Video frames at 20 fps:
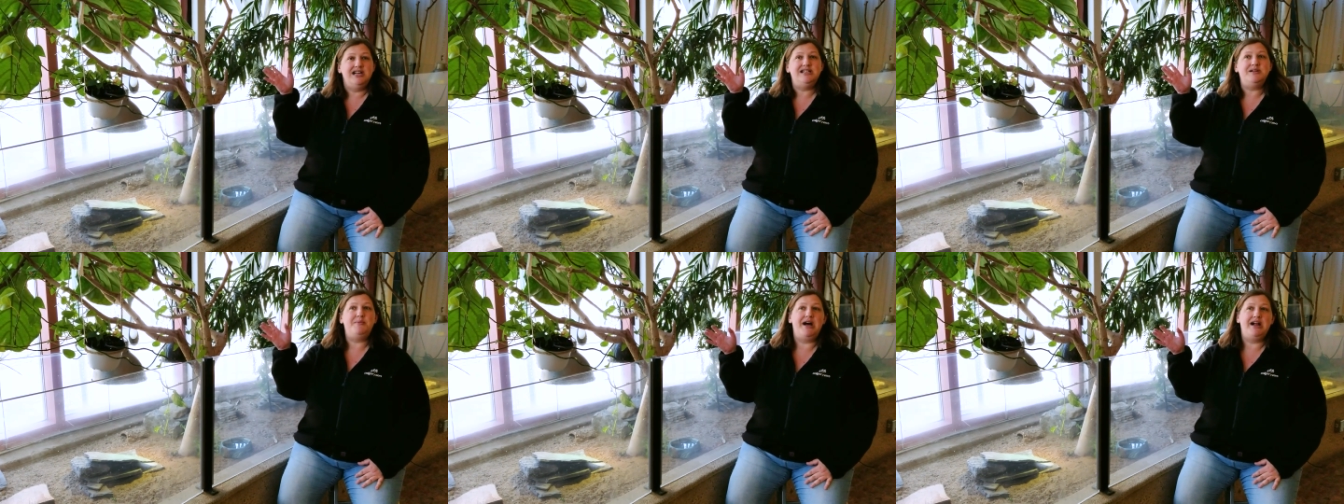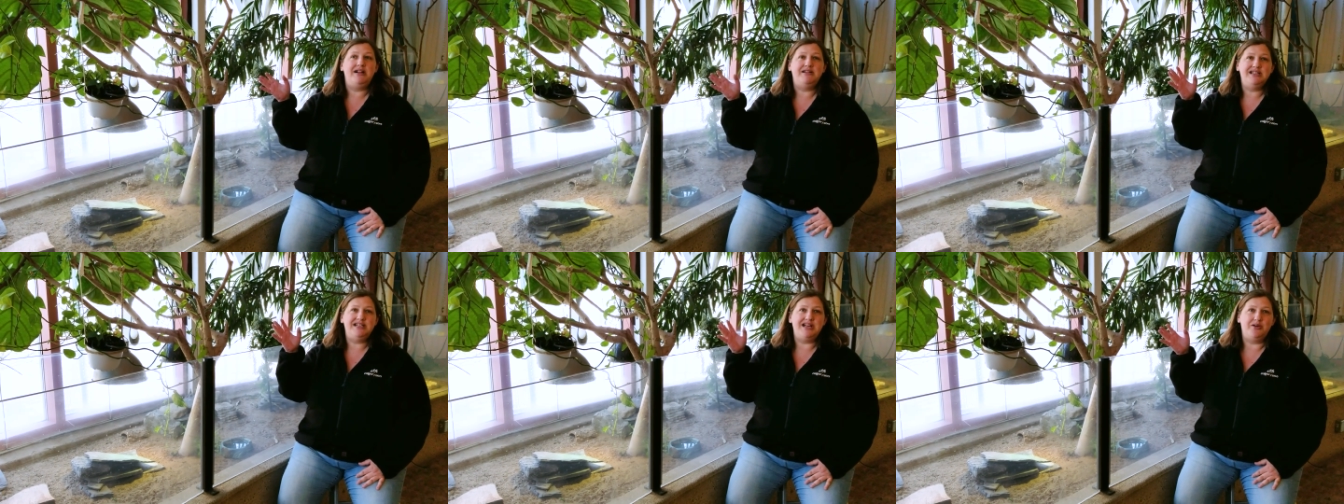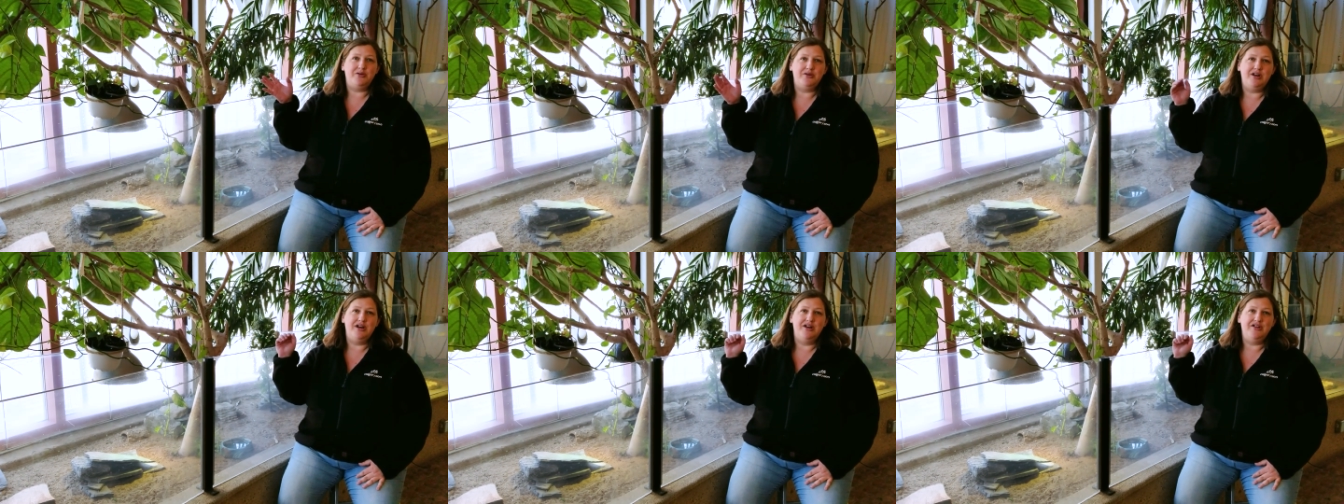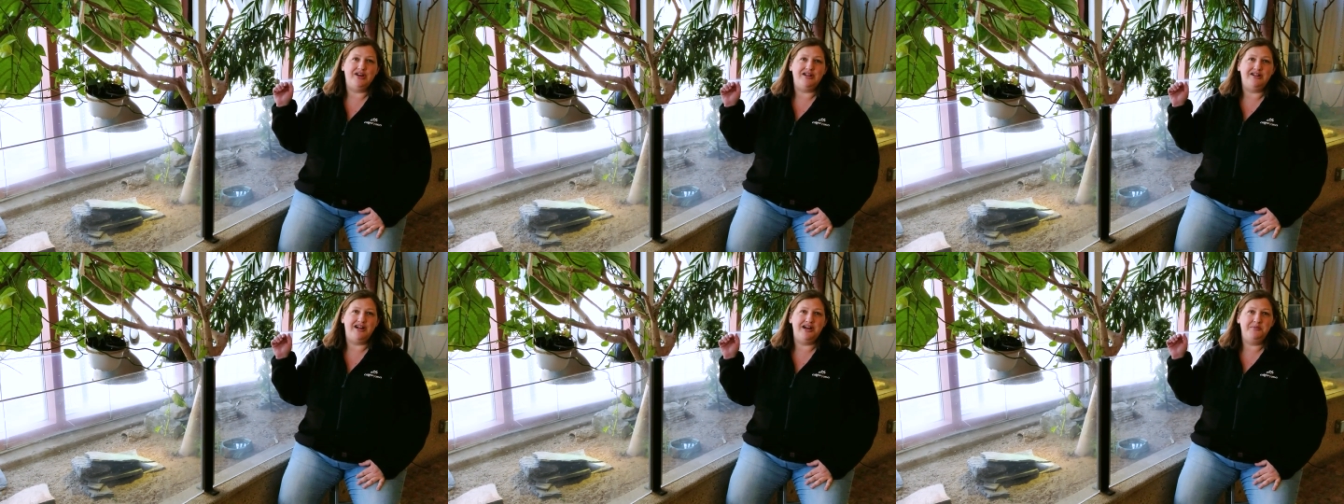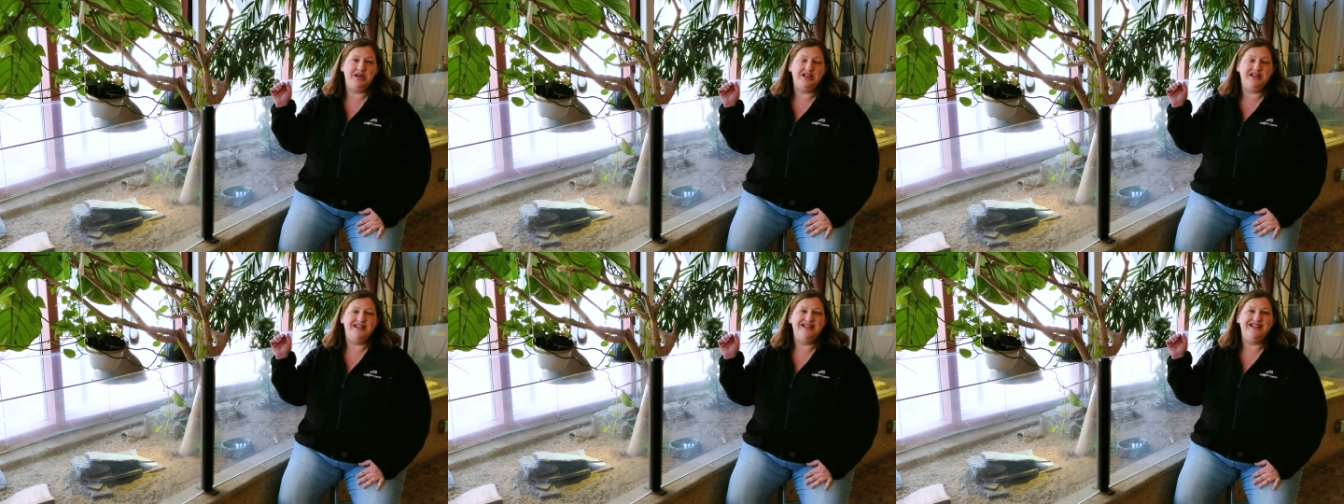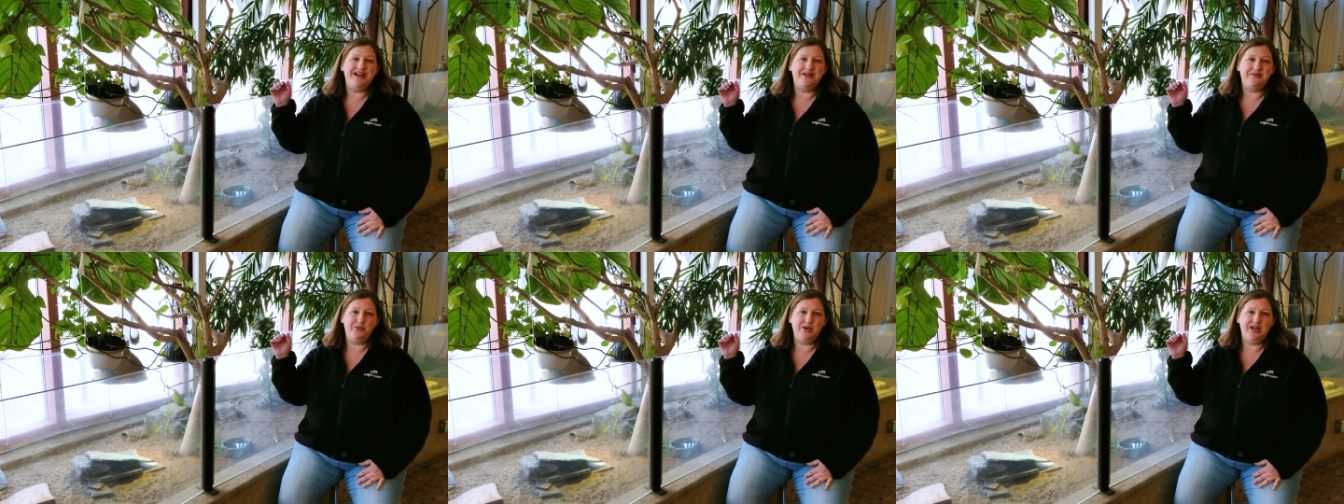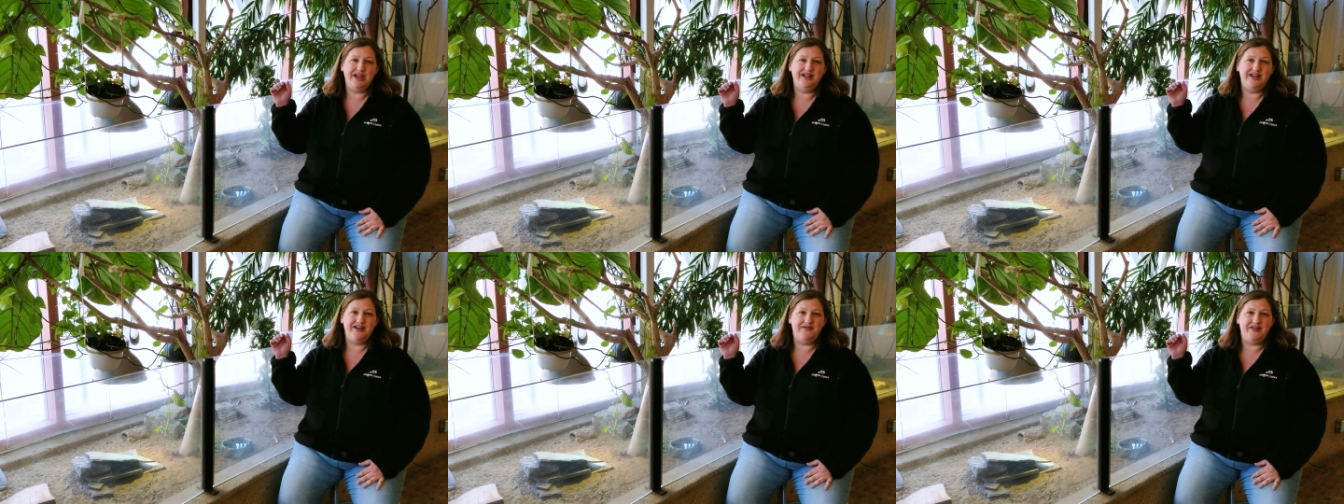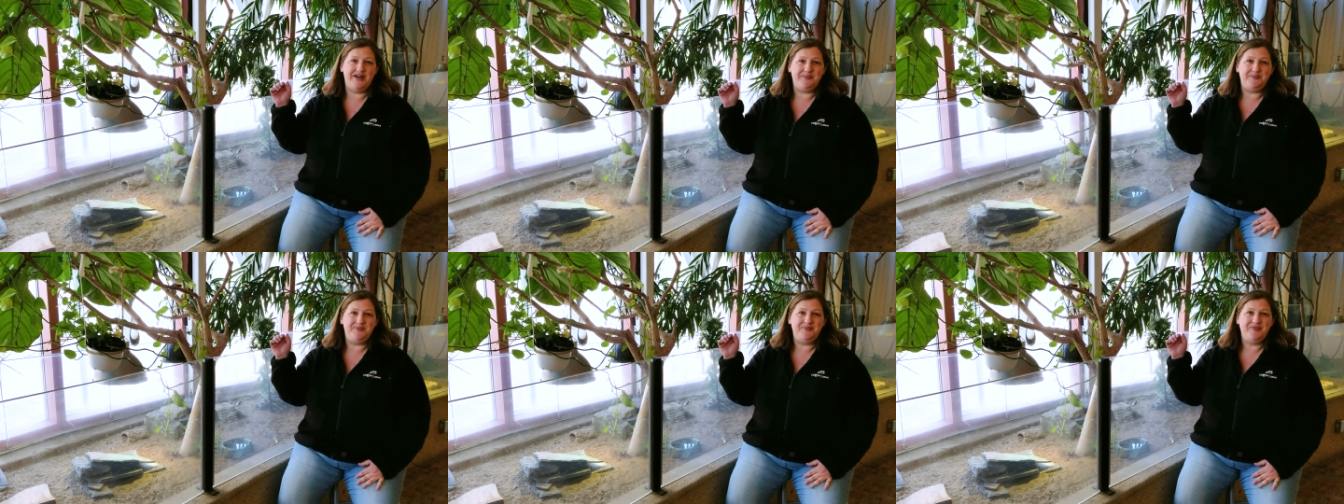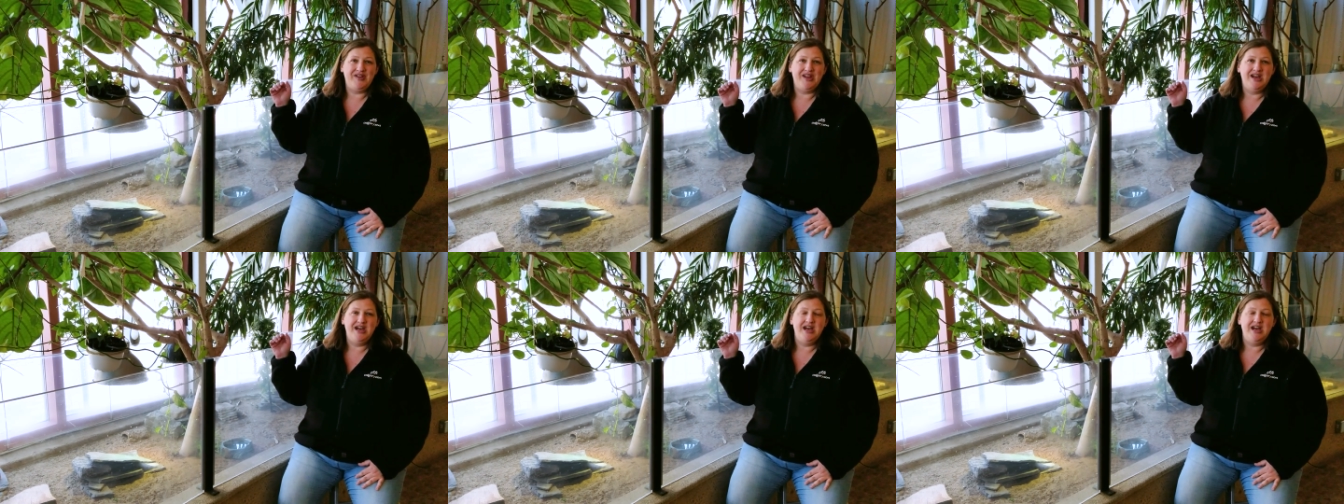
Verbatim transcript: to balance out the climate that we live in.